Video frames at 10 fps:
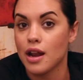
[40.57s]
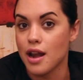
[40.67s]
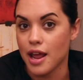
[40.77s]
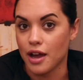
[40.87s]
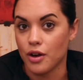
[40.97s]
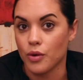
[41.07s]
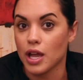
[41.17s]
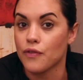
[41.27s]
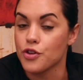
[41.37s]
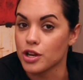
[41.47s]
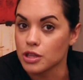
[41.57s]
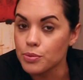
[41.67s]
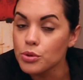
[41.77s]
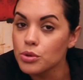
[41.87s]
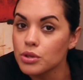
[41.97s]
Now, if you're at the
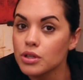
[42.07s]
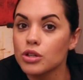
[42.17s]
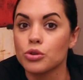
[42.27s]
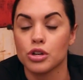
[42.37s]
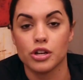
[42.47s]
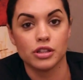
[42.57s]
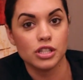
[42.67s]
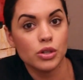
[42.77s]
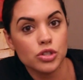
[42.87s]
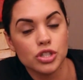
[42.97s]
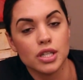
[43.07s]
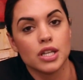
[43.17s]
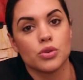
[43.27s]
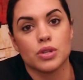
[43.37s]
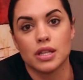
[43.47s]
pool or you're at the
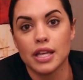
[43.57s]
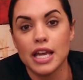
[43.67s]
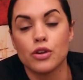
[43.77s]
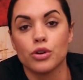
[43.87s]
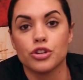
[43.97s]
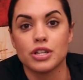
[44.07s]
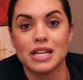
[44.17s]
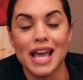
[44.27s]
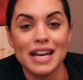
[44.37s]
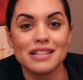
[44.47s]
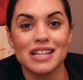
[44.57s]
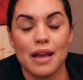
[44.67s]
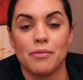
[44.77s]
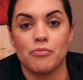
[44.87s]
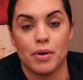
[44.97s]
ocean or the lake or you're in any
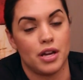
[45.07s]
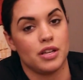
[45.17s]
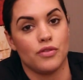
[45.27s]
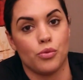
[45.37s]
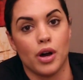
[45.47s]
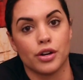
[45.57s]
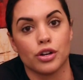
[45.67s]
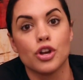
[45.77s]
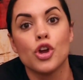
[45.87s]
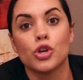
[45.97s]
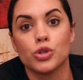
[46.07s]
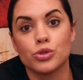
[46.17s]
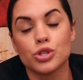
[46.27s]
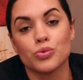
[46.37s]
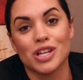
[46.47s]
type of body of water, you
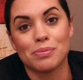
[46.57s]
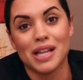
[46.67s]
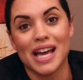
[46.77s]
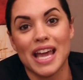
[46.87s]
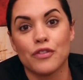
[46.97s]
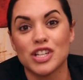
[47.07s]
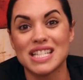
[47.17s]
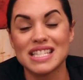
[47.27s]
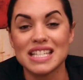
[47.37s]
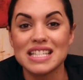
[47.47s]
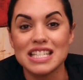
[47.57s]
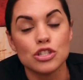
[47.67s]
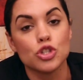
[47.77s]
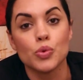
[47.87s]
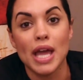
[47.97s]
should reapply every 60
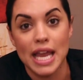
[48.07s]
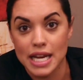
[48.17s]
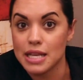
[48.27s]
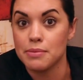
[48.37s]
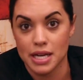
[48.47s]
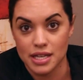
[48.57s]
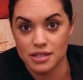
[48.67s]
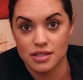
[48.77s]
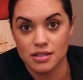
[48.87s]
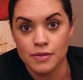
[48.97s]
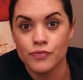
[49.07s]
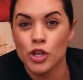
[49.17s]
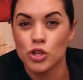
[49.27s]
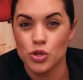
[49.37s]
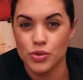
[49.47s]
to 80 minutes.
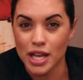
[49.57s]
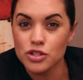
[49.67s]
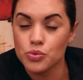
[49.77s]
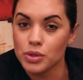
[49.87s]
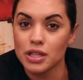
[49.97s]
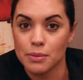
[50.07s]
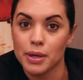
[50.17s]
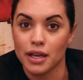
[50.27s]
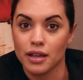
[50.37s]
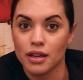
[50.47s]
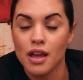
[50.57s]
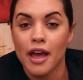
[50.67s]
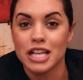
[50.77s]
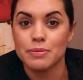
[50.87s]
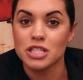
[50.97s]
So that's really big,
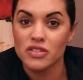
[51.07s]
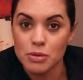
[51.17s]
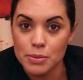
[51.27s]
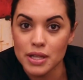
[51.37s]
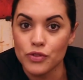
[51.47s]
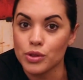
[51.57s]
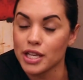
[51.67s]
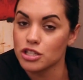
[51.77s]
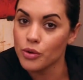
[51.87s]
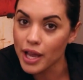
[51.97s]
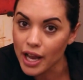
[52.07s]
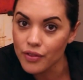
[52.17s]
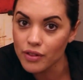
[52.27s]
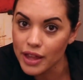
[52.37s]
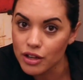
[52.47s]
especially for people if you like to go hang out in
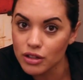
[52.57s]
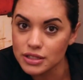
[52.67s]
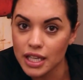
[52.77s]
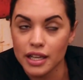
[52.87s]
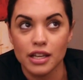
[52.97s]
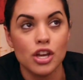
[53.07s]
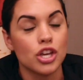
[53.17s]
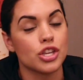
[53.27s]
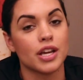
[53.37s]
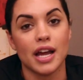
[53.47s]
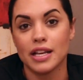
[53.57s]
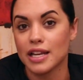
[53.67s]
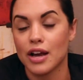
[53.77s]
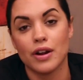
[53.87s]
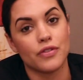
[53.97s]
the lake all day, you got to get
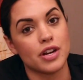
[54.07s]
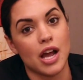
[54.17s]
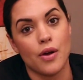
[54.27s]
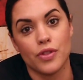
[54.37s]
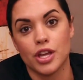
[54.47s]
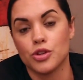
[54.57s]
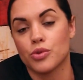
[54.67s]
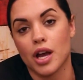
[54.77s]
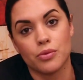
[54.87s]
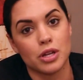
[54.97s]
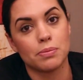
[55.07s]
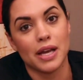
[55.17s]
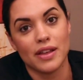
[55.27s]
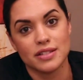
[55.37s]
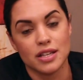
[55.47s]
out every now and then, you've got to
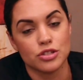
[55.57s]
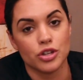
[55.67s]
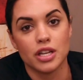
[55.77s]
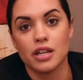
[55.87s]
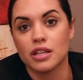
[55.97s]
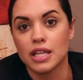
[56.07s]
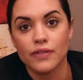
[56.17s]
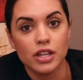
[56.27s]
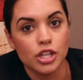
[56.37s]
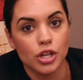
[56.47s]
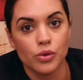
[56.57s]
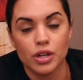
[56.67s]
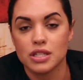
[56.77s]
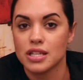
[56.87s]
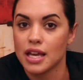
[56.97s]
reapply that sunscreen, give it, a
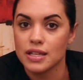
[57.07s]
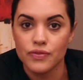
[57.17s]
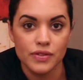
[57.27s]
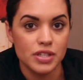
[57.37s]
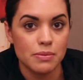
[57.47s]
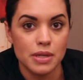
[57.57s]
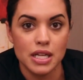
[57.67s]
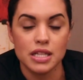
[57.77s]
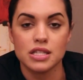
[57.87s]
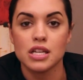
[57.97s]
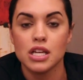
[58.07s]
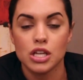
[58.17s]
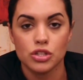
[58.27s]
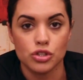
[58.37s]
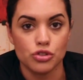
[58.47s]
good 10 to 15 minutes
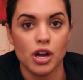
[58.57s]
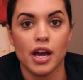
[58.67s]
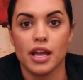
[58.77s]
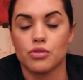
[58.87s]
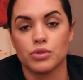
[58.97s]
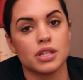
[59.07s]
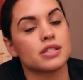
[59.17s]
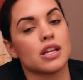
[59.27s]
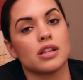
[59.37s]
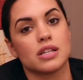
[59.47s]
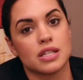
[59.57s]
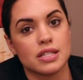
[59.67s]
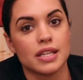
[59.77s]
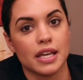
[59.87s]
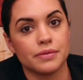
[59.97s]
to dry and really settle into the
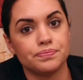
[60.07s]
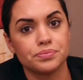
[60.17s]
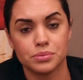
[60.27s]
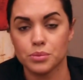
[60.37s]
skin